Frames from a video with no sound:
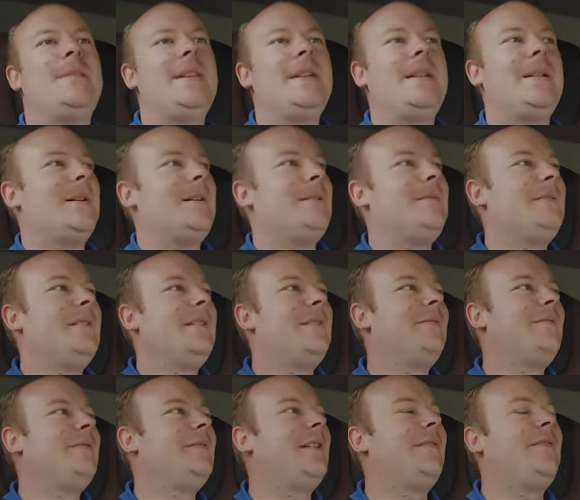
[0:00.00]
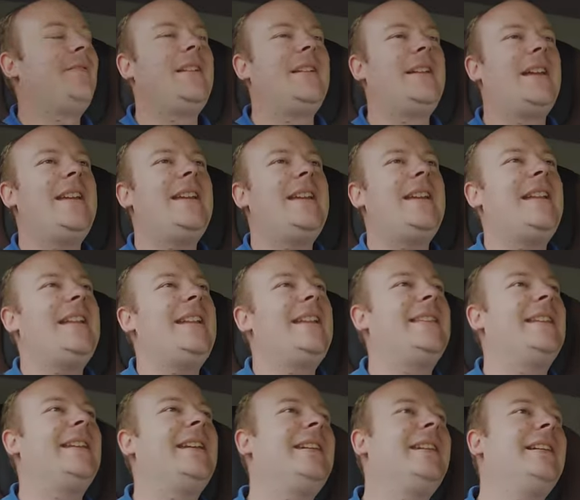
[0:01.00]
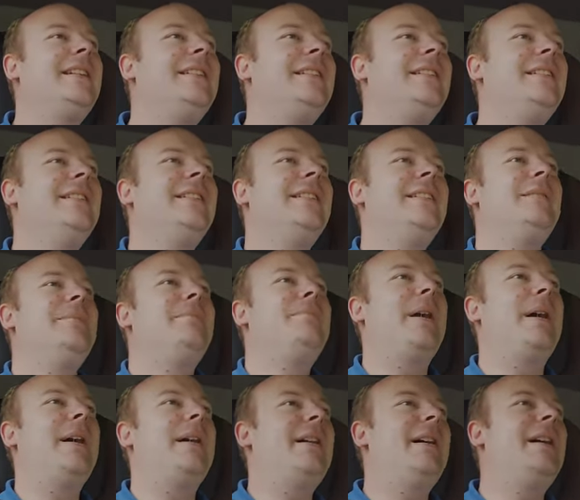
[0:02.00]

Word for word: you know no, nothing ain't anything, but